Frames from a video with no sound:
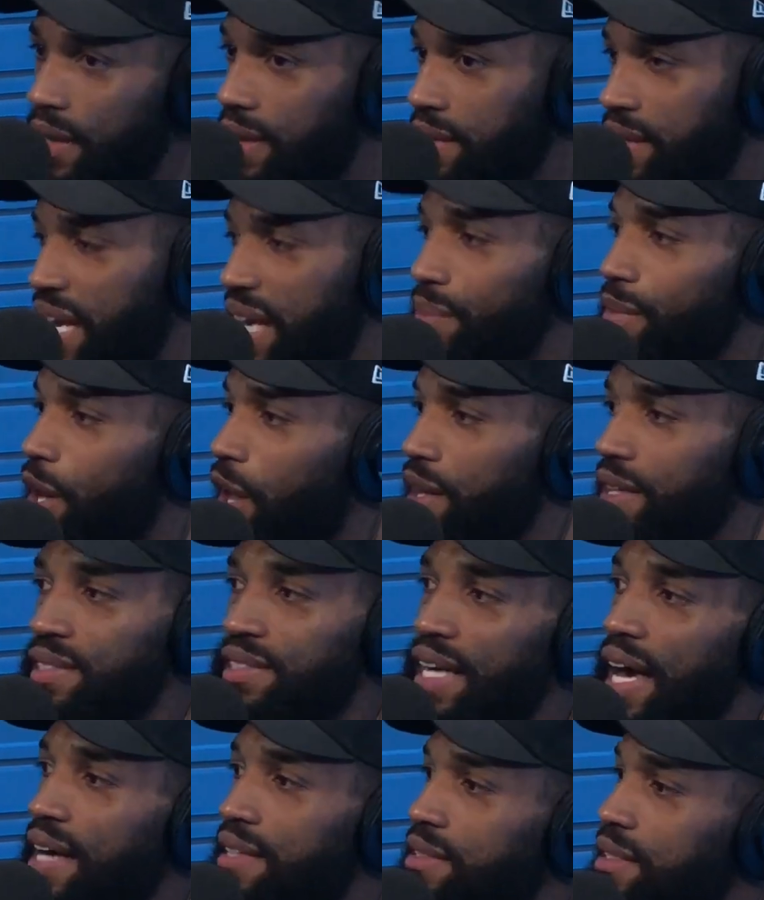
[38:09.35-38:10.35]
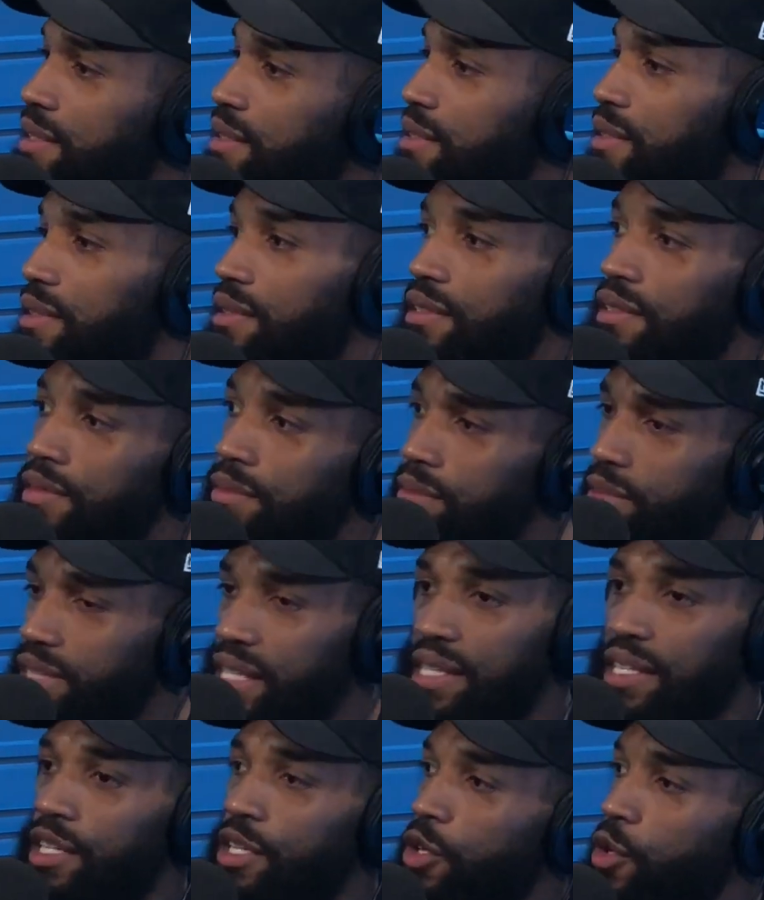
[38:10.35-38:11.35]
Gave me all his sizes.
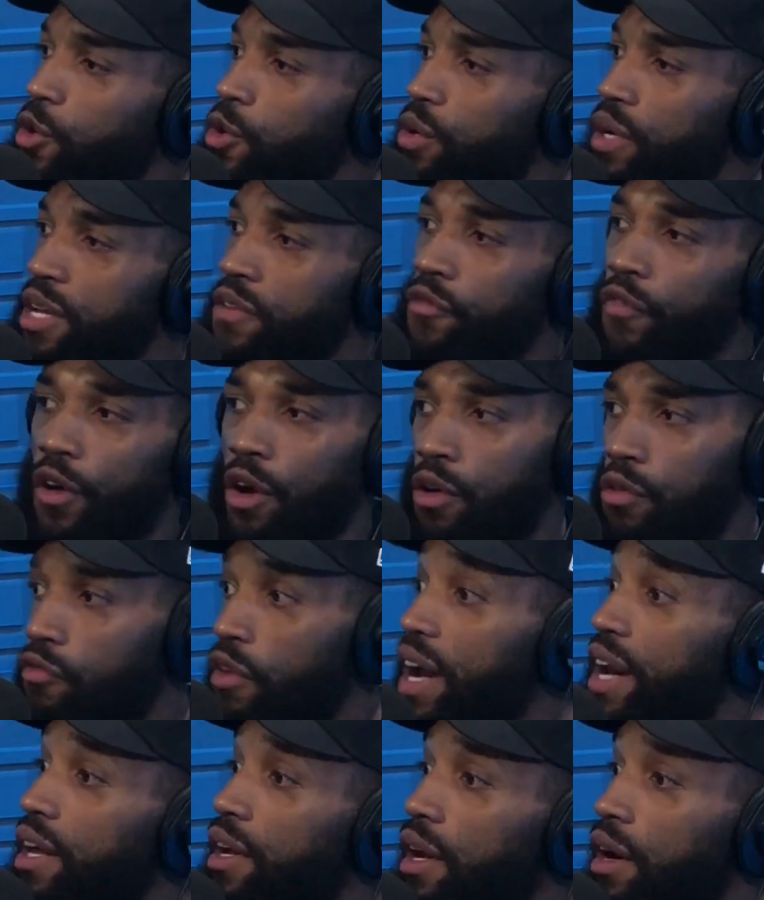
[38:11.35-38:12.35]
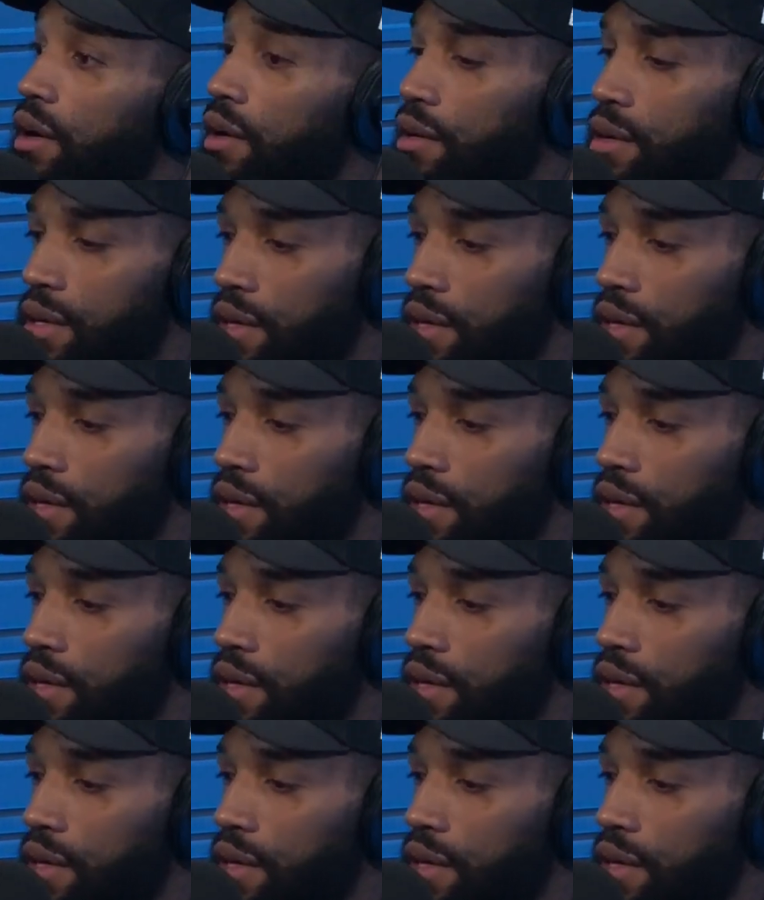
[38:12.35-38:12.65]
Sent in the corner info. Ready to go.